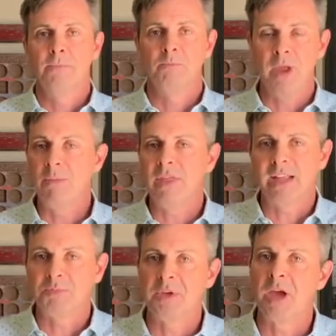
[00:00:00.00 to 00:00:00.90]
Maybe
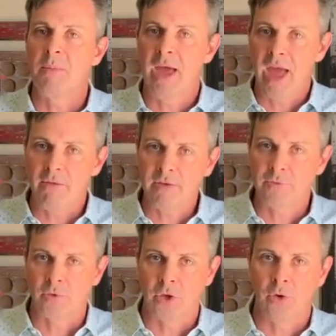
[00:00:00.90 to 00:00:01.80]
that's become heavy
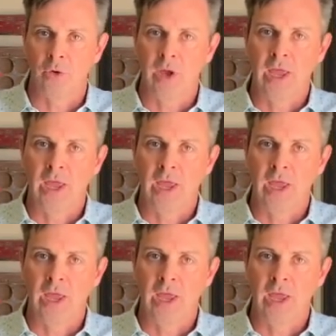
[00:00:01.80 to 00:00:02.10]
for you,